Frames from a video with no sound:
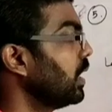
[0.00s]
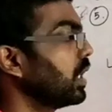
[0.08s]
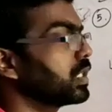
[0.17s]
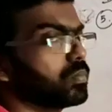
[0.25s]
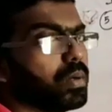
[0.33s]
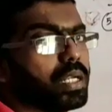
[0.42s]

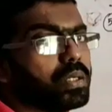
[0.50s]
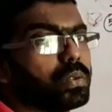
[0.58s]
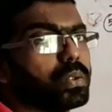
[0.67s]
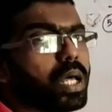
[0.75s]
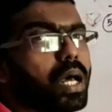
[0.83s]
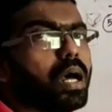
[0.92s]
x by
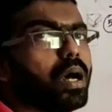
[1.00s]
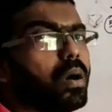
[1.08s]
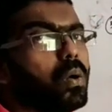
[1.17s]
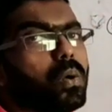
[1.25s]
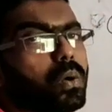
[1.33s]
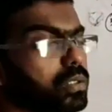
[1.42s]
2 the
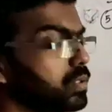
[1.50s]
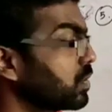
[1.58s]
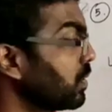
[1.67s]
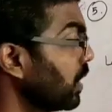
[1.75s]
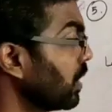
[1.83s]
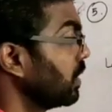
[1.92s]
whole
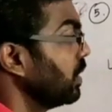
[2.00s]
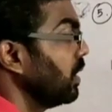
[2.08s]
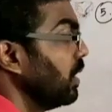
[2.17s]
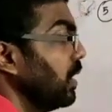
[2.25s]
square.